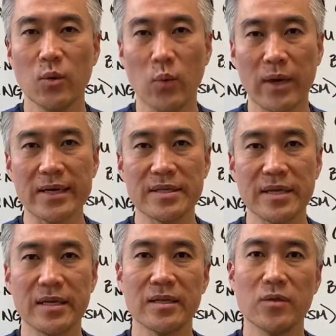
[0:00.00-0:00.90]
What is
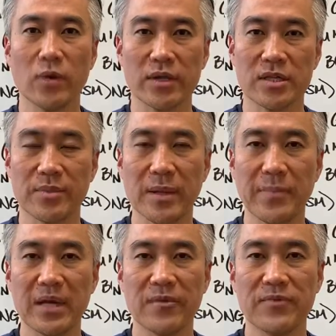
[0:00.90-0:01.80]
it? What are some of the
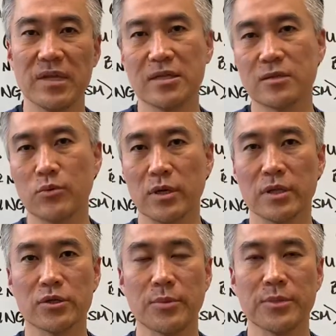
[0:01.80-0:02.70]
benefits? What
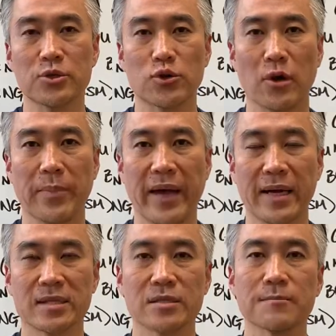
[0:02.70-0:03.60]
are some of the
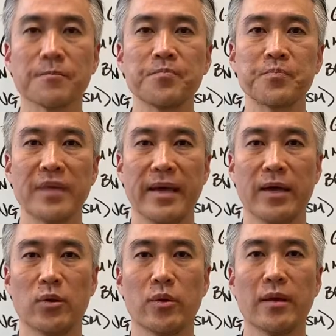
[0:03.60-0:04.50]
drawbacks?
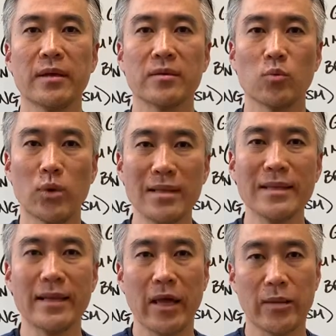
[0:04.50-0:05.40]
And will
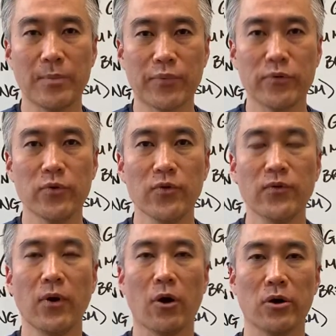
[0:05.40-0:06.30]
it
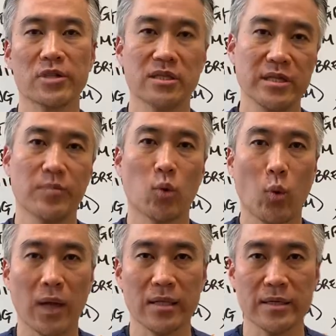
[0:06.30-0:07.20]
improve our sleep
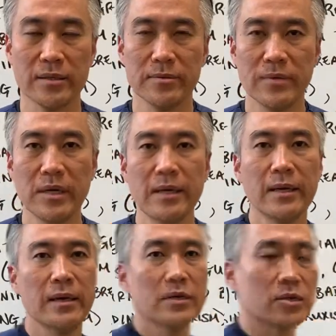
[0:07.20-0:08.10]
quality?
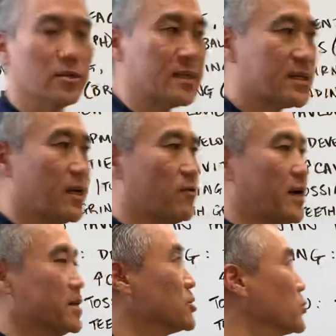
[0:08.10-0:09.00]
So let's get
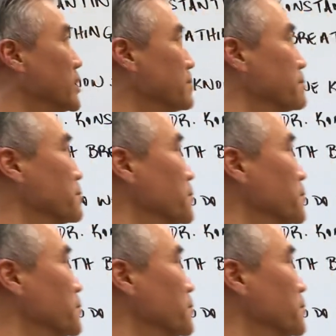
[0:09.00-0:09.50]
right into it.